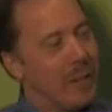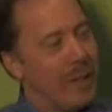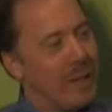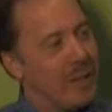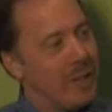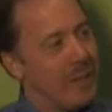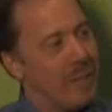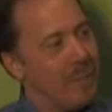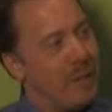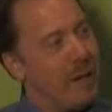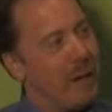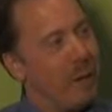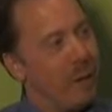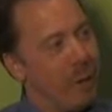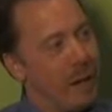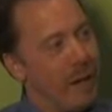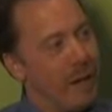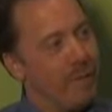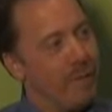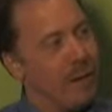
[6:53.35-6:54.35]
that's going to be a
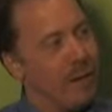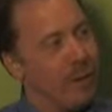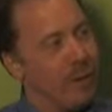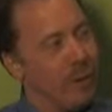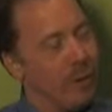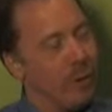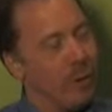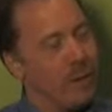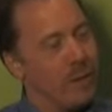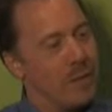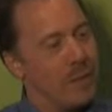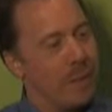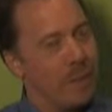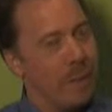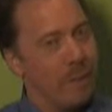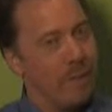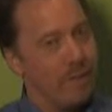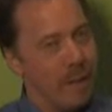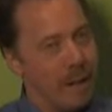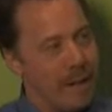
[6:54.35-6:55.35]
great event for us, and
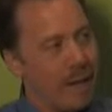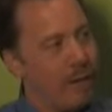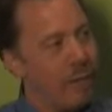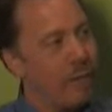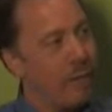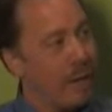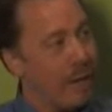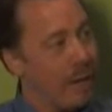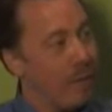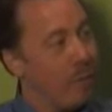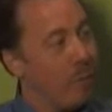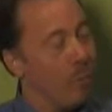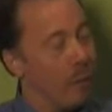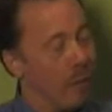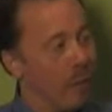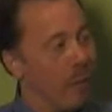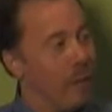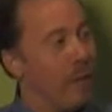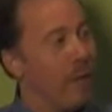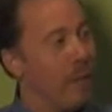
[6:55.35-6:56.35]
we invite everybody to
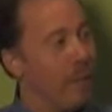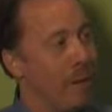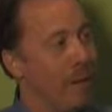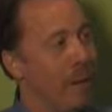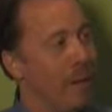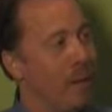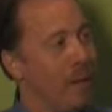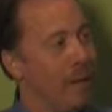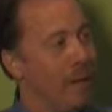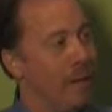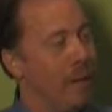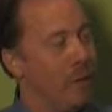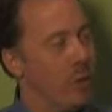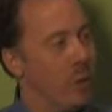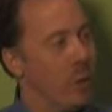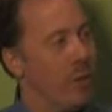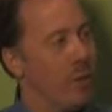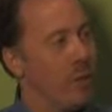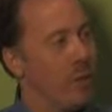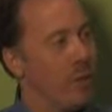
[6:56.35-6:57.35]
really come out and, and
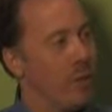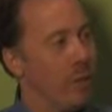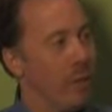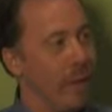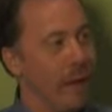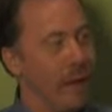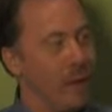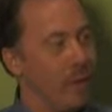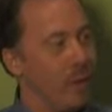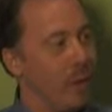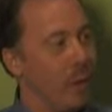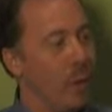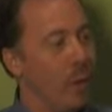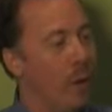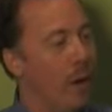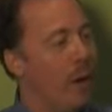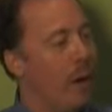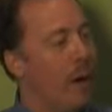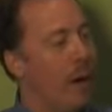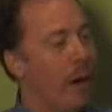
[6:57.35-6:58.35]
join us for that. So
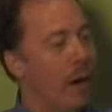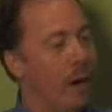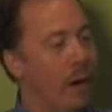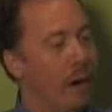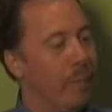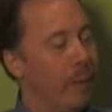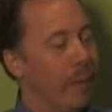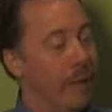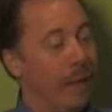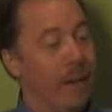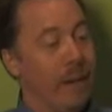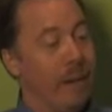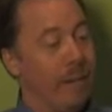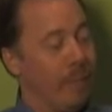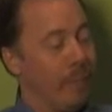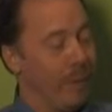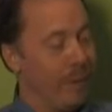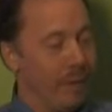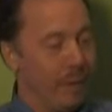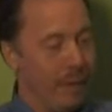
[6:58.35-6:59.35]
um,
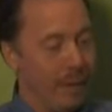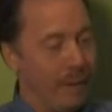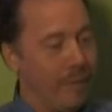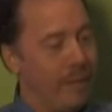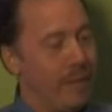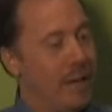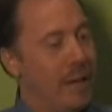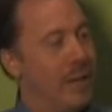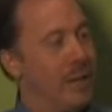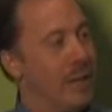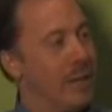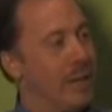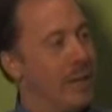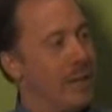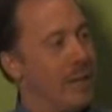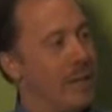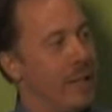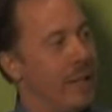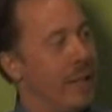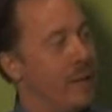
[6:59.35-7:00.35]
again, the invitation is
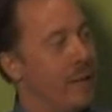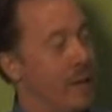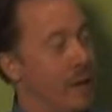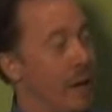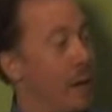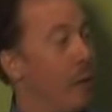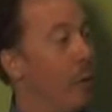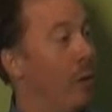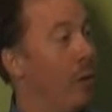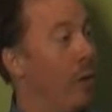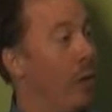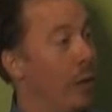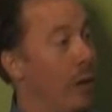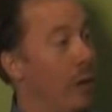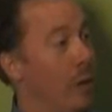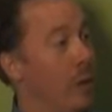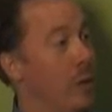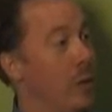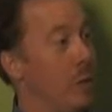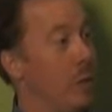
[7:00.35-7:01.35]
extended to not only our
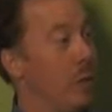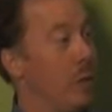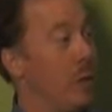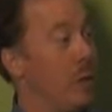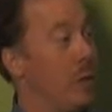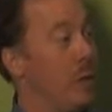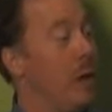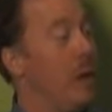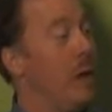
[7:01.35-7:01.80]
customers,